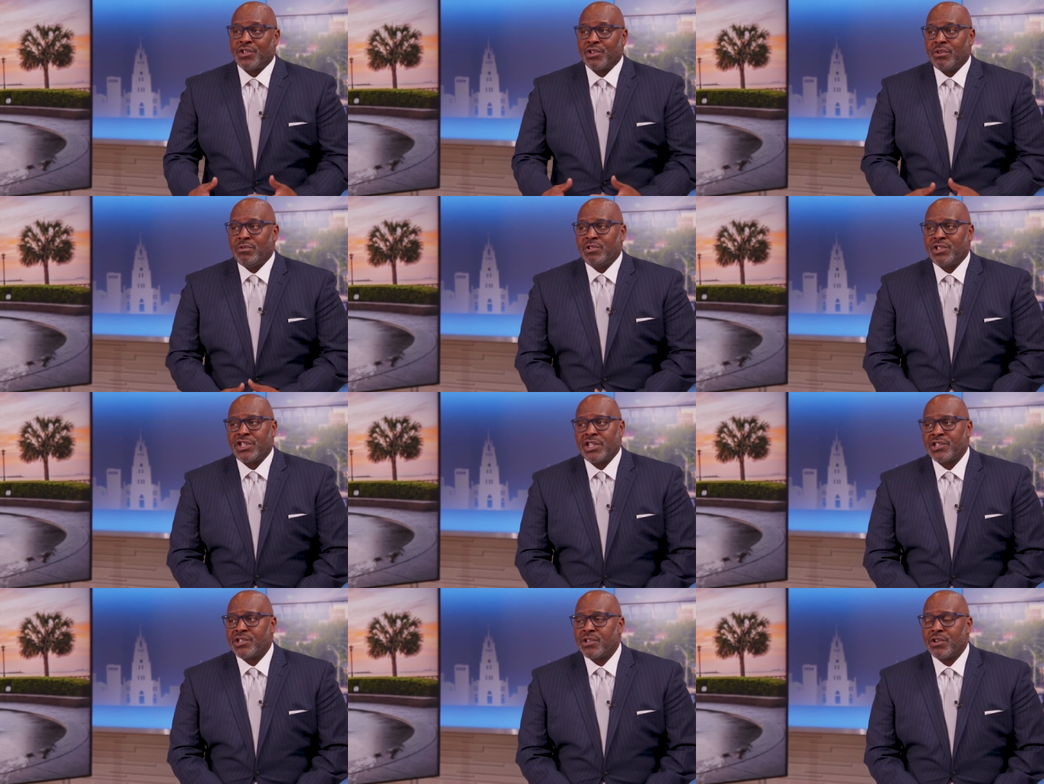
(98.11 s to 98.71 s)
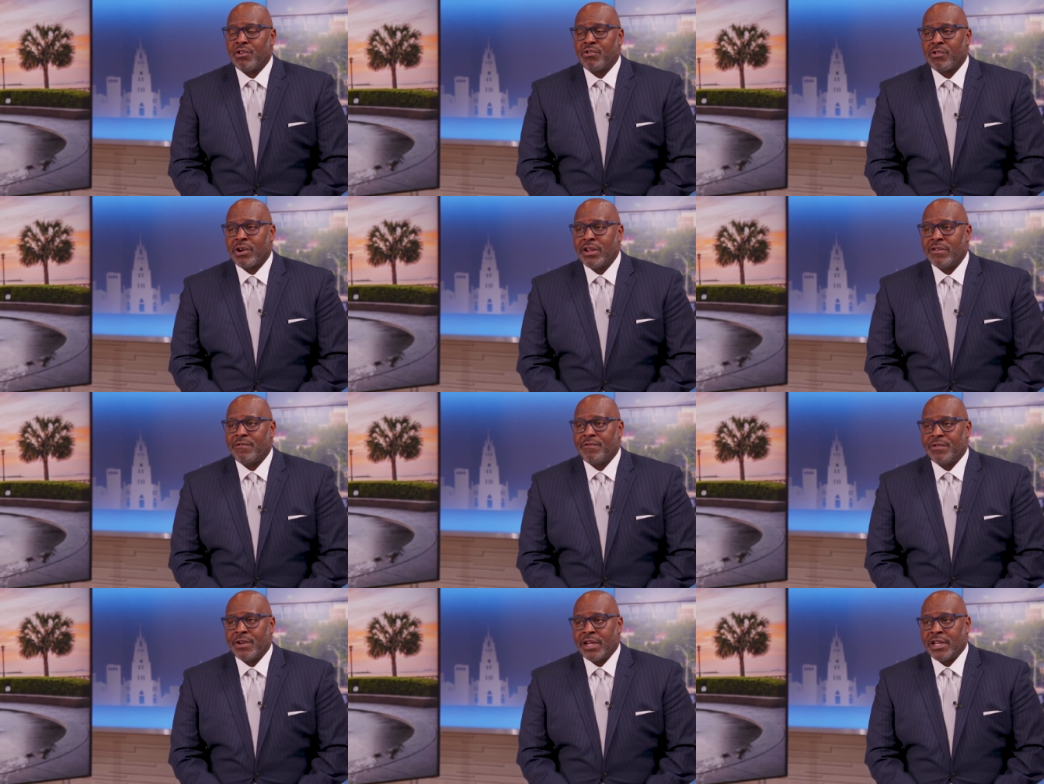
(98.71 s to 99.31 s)
So it was just a
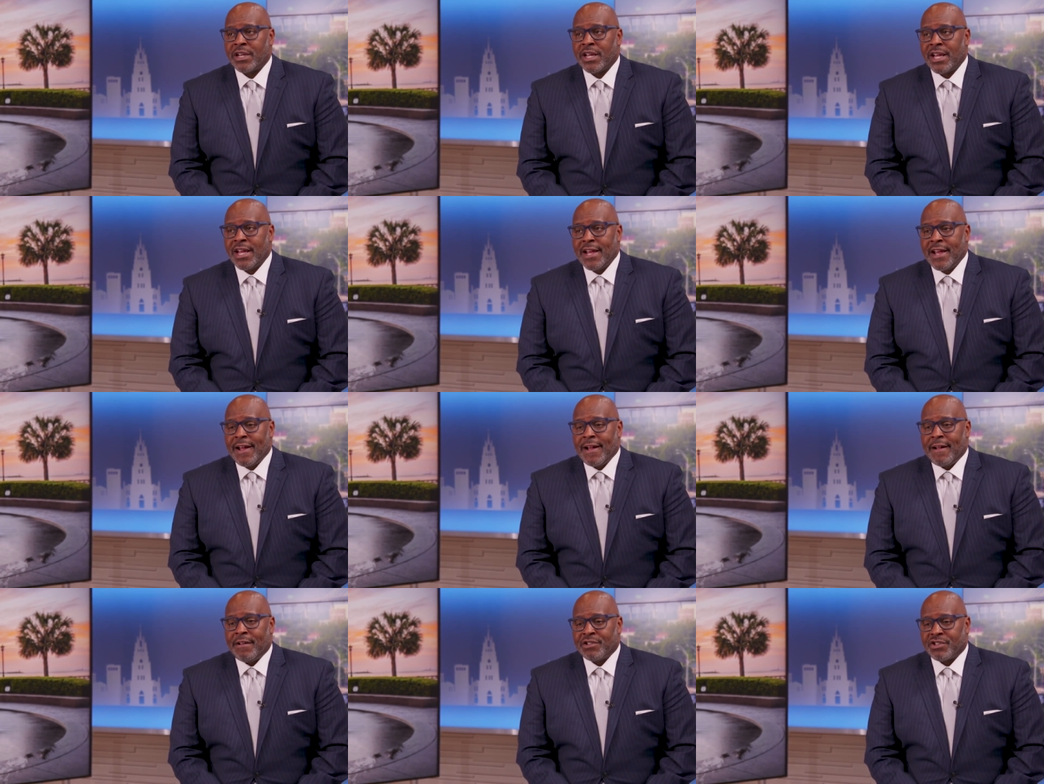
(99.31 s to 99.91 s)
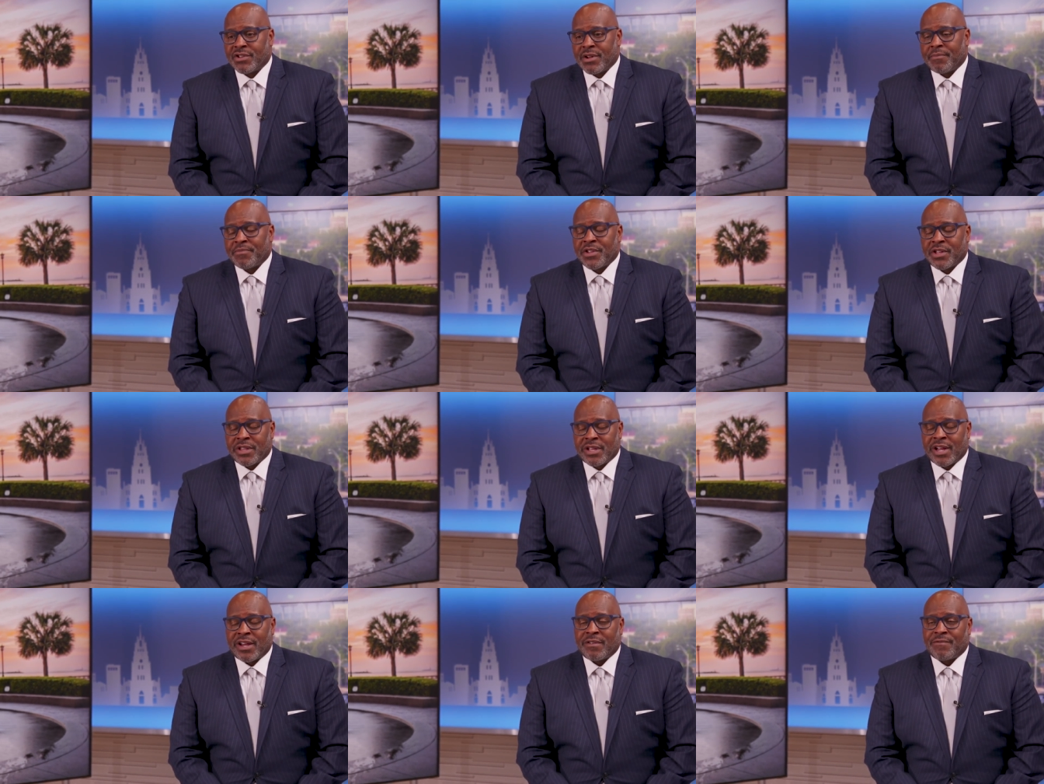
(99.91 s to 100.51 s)
great fit and
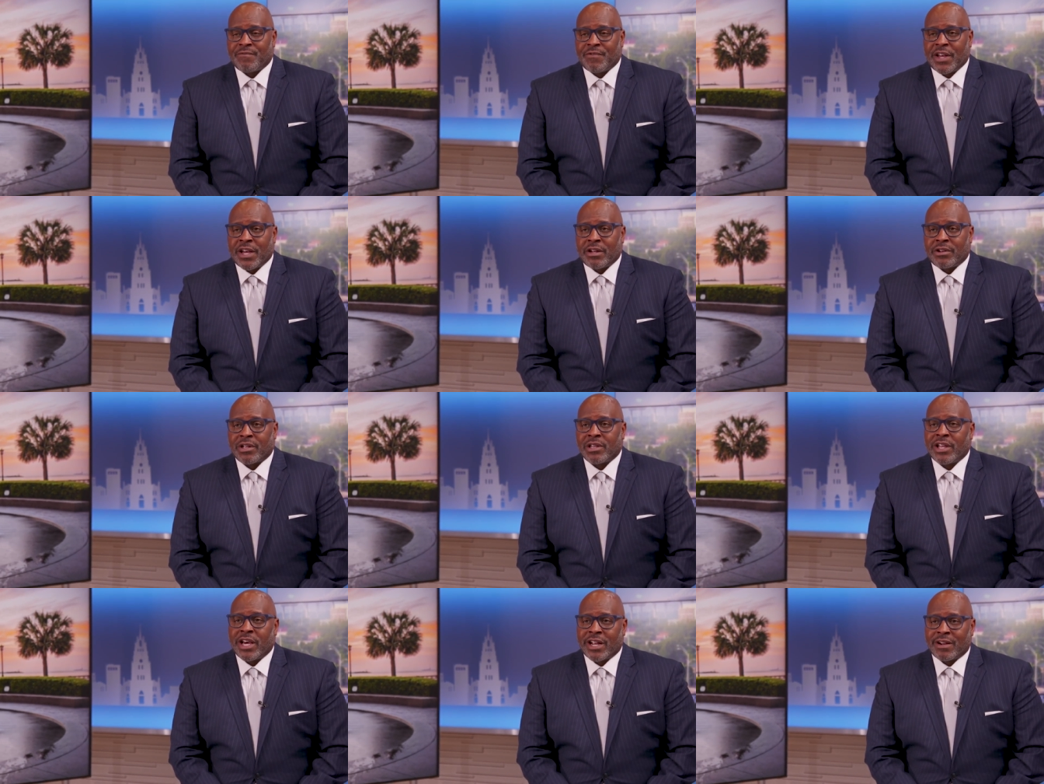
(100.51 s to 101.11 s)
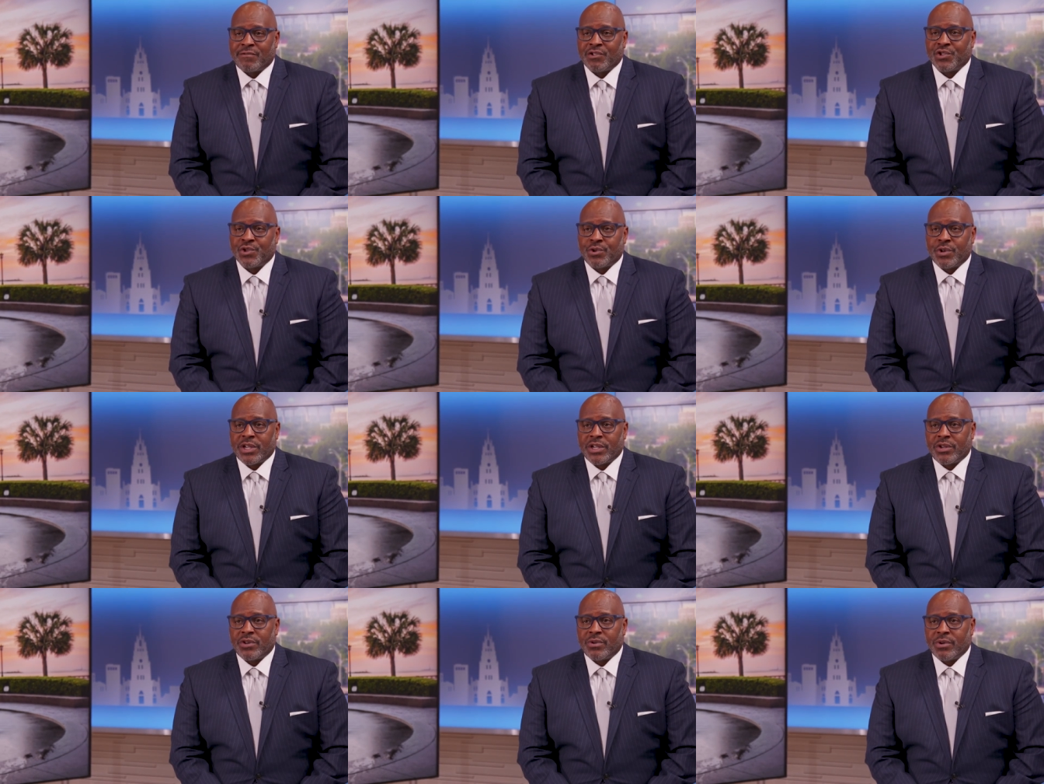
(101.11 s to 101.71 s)
something that I found a lot of
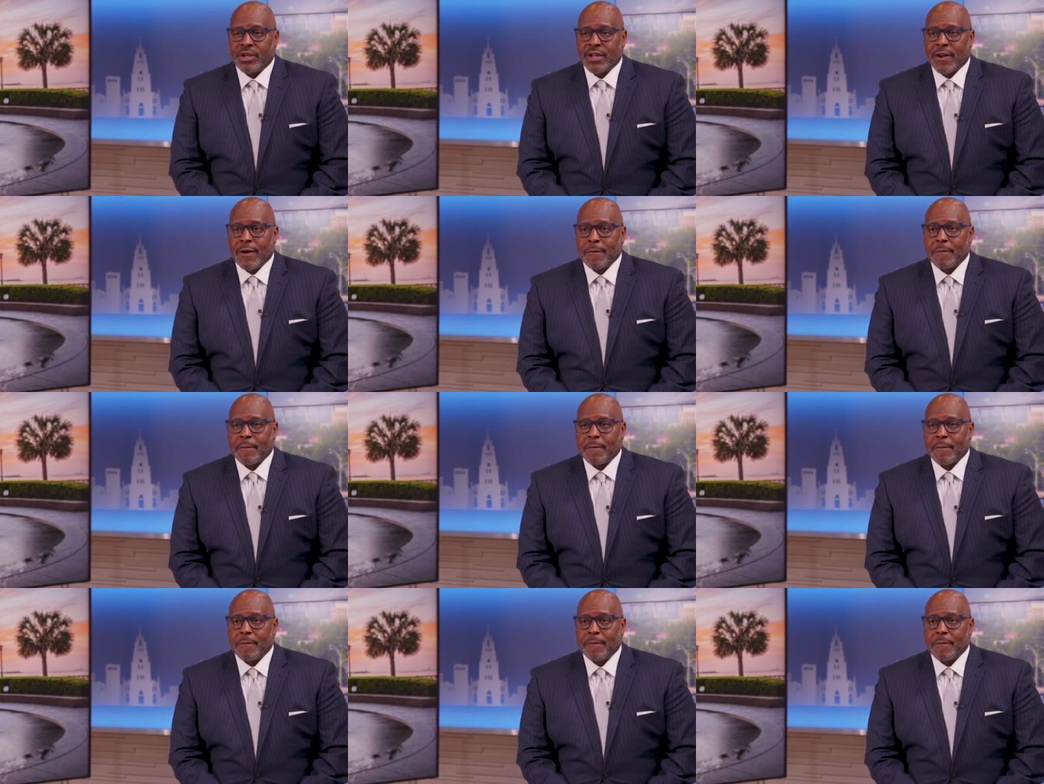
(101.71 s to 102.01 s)
joy doing.